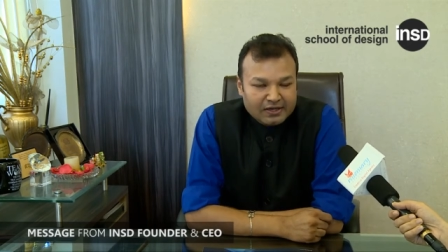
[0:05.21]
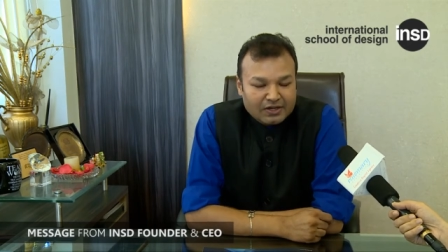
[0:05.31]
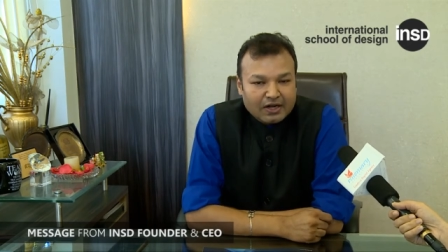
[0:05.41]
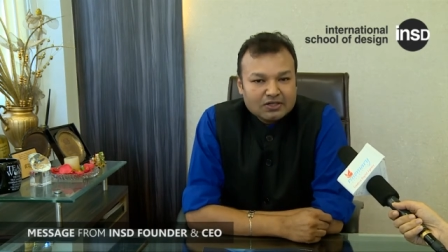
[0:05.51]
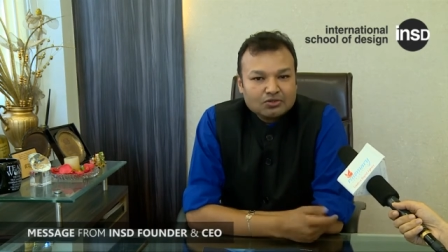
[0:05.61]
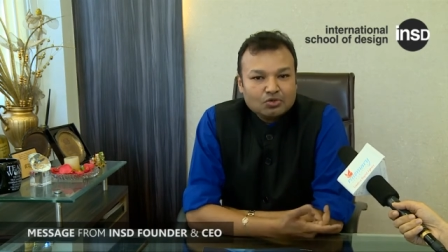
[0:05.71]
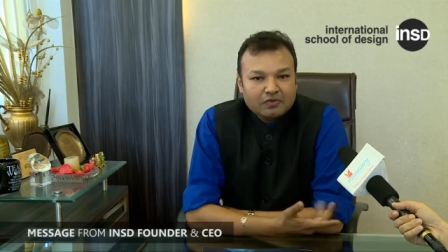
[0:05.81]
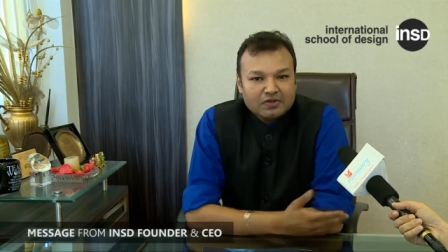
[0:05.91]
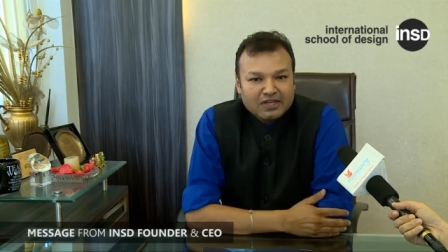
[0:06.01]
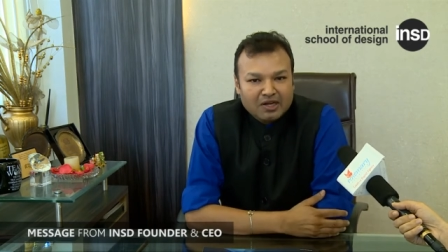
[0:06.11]
International
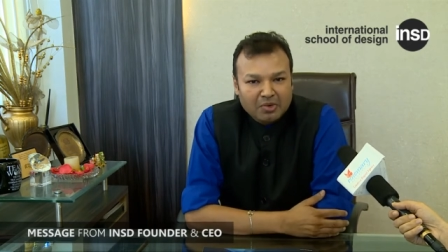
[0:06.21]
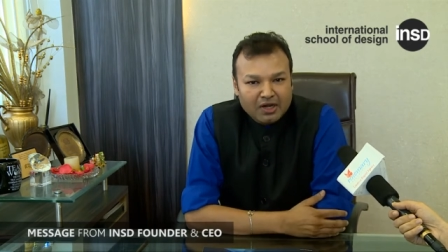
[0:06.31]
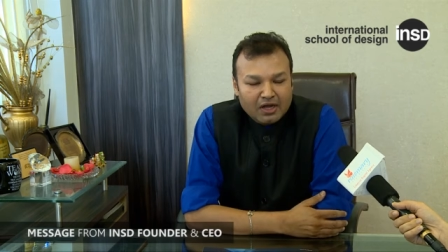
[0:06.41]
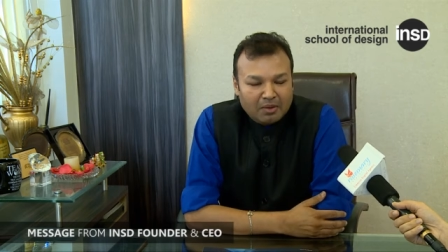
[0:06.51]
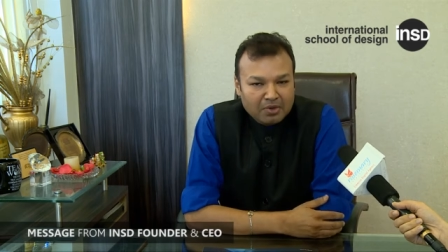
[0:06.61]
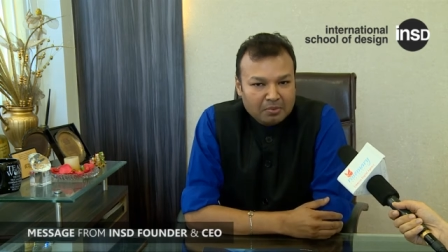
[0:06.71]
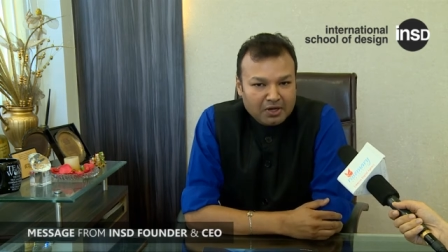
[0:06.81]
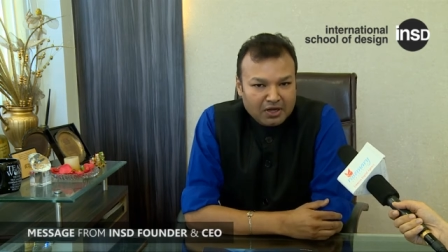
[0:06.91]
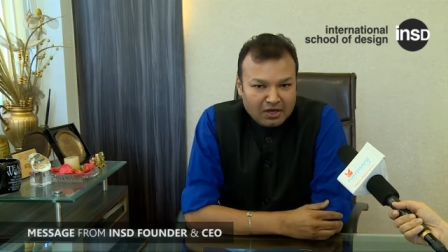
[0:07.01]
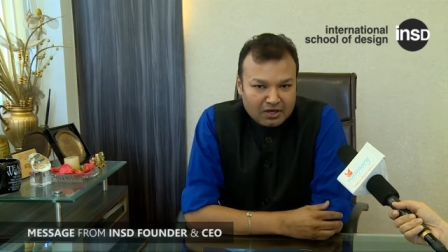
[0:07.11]
School of Design made a humble
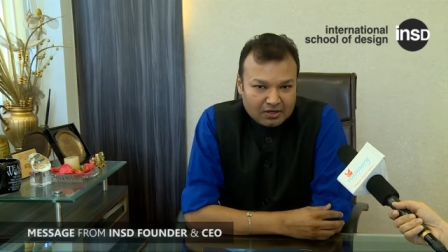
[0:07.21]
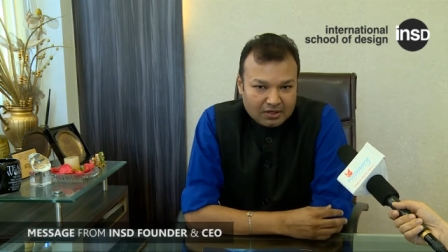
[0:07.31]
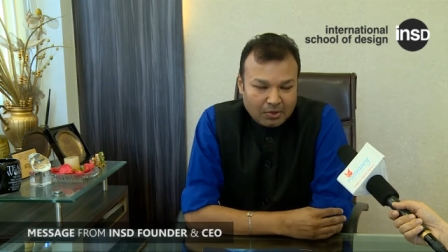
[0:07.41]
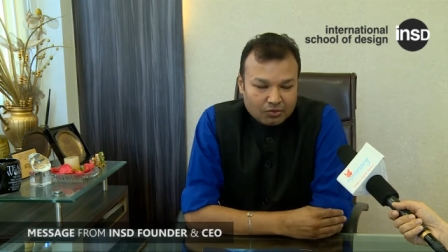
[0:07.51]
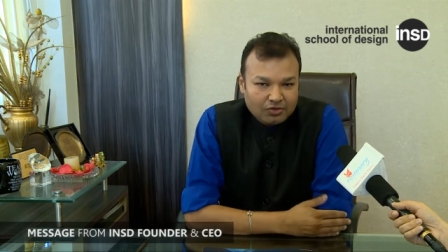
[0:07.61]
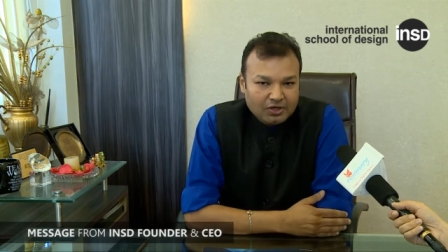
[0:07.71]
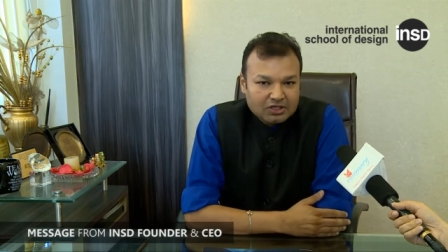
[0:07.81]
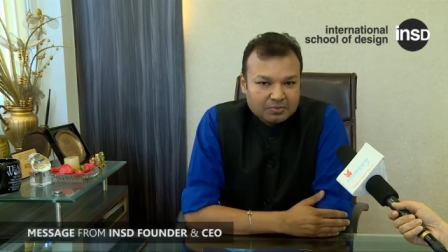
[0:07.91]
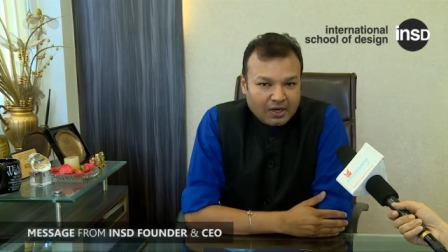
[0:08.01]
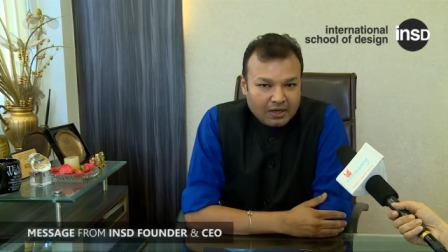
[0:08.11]
beginning about three
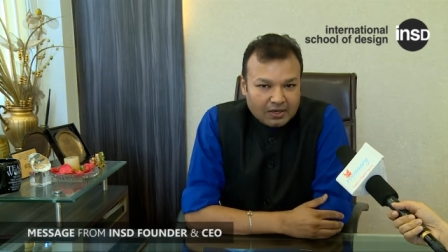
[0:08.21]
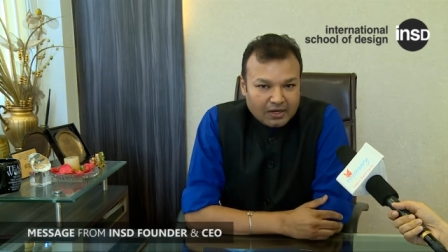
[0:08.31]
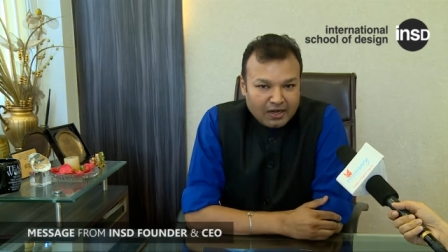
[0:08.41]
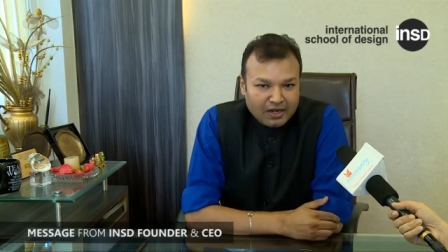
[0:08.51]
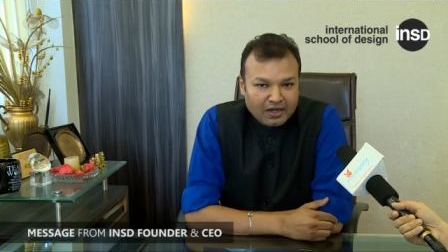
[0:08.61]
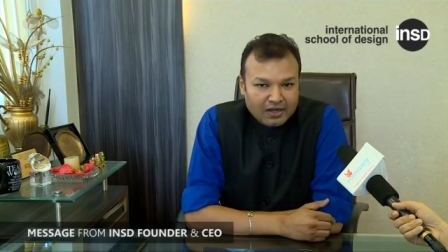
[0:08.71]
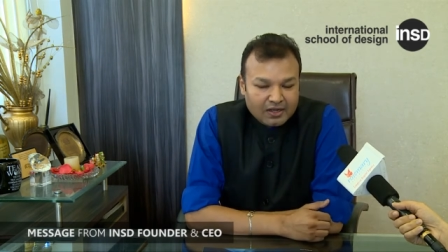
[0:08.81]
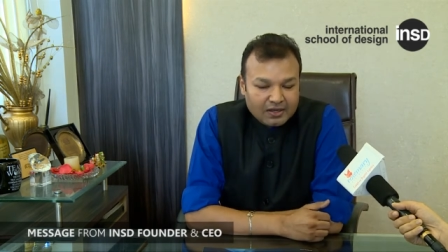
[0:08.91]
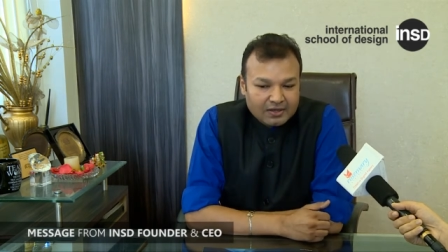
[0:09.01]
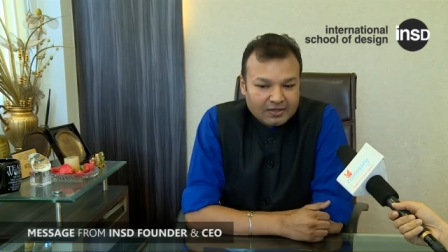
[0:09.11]
years back and
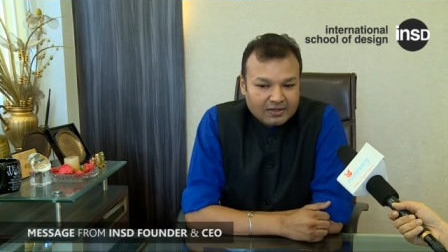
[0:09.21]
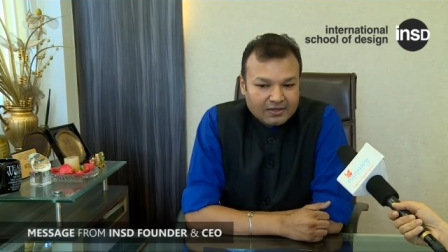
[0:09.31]
uh,